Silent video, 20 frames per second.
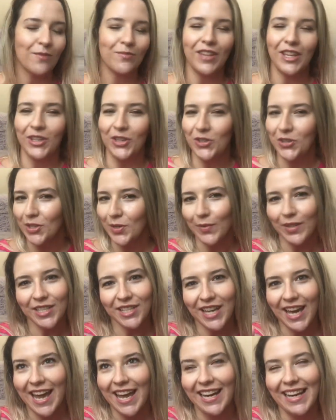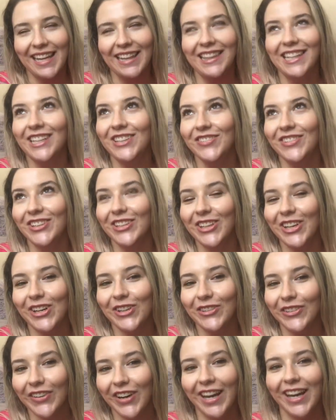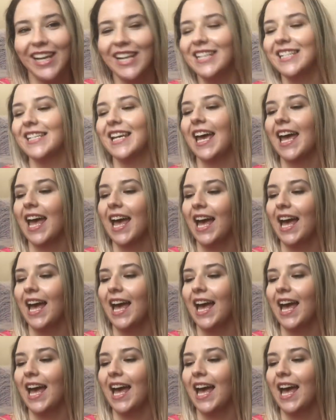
Thank you so much, Kate. I love you, girlfriend.